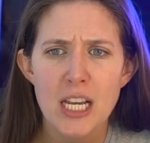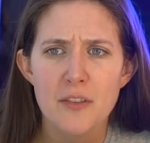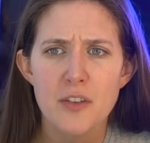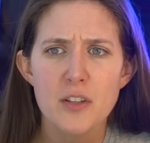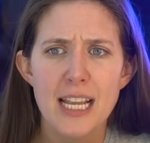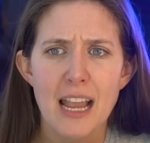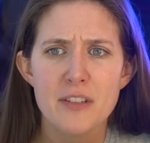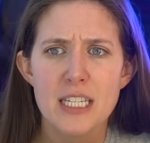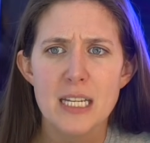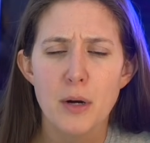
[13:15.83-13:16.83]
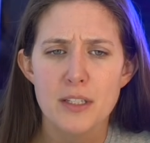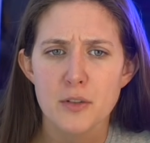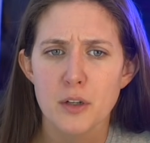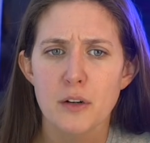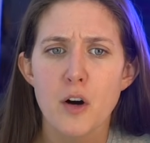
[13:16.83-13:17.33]
It feels like FTT prices are
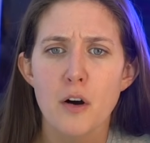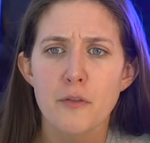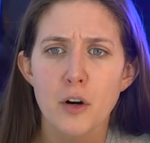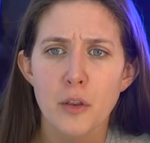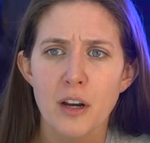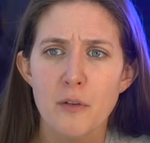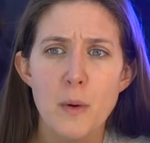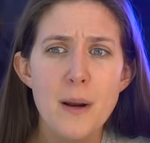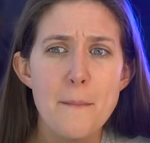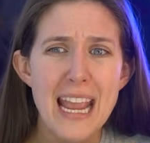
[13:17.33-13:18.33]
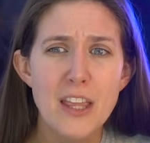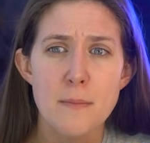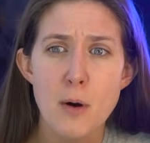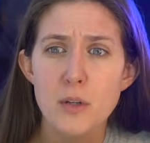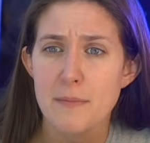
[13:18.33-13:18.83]
going to fall further. If we want to make the
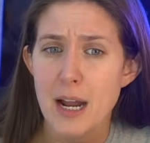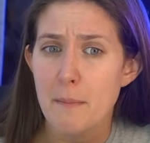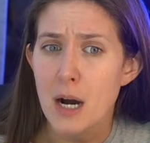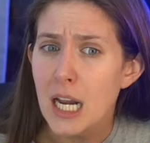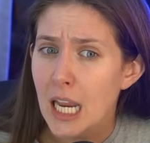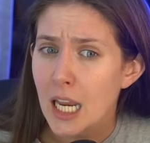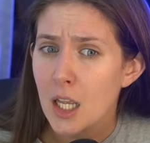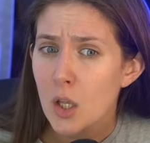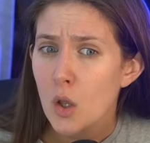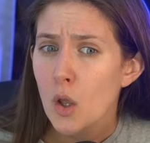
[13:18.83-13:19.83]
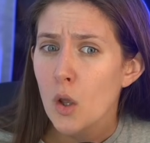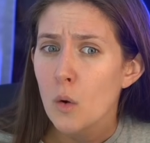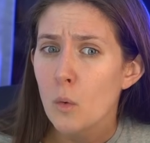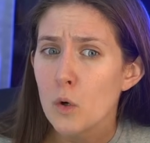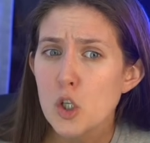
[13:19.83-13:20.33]
most amount of money,
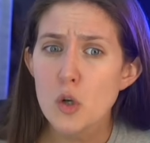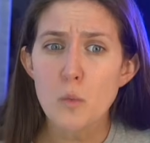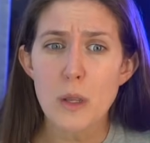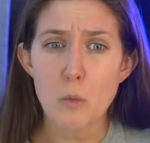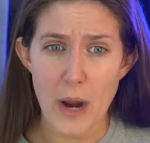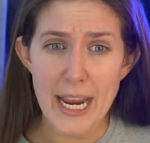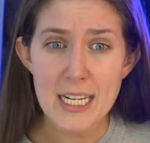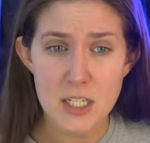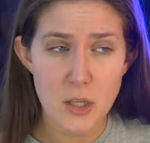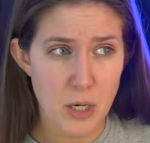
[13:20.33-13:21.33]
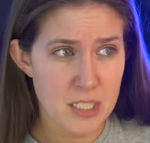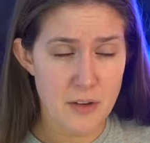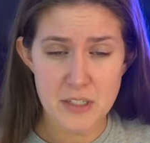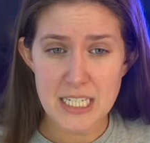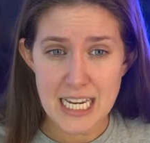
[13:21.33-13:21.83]
shouldn't we wait until the price
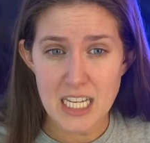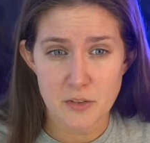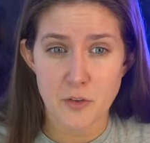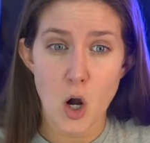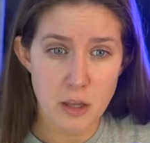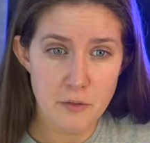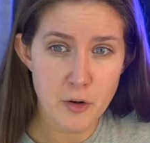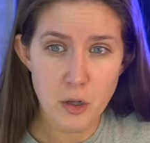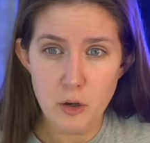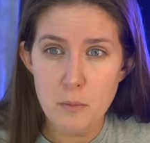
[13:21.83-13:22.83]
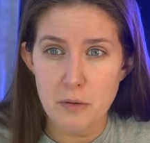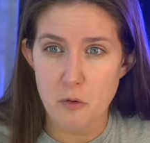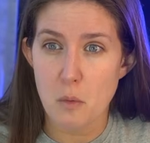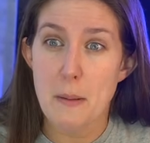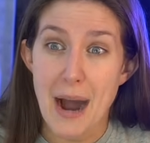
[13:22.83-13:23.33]
of FTT has fallen further
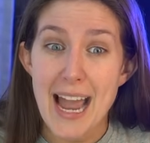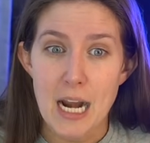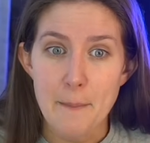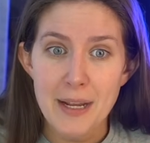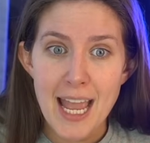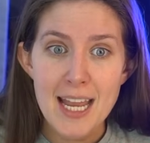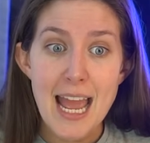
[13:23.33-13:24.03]
before we buy it up again?